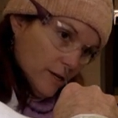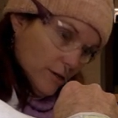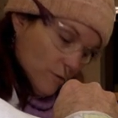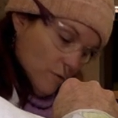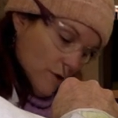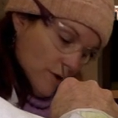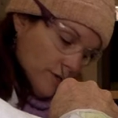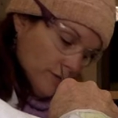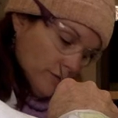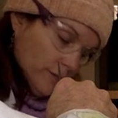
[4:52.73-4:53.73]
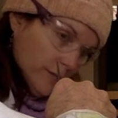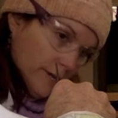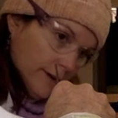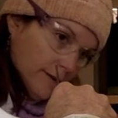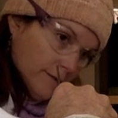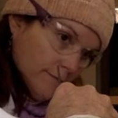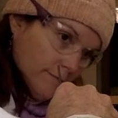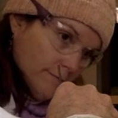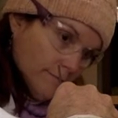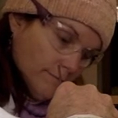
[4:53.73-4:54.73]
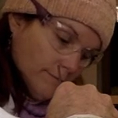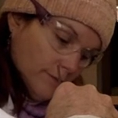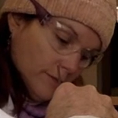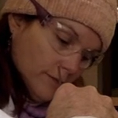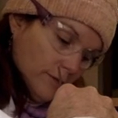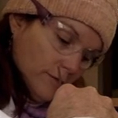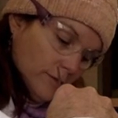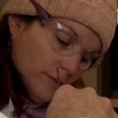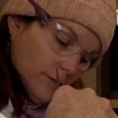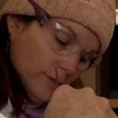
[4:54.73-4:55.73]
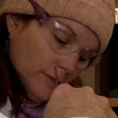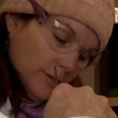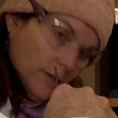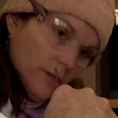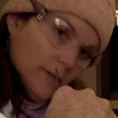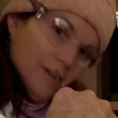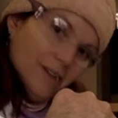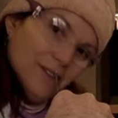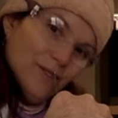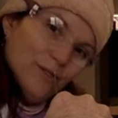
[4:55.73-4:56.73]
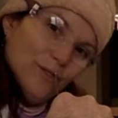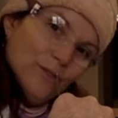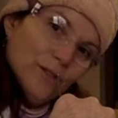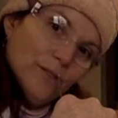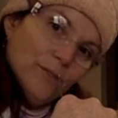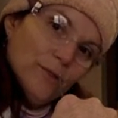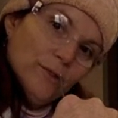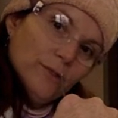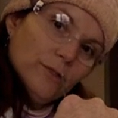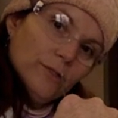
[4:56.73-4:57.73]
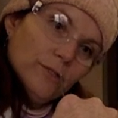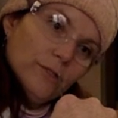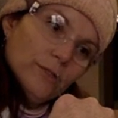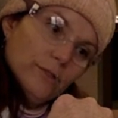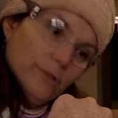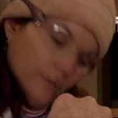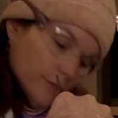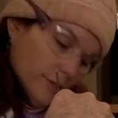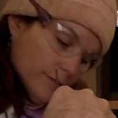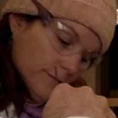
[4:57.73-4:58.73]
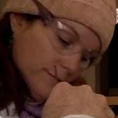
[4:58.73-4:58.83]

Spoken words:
the water, so it's down close. I don't know if the computer screens are close enough.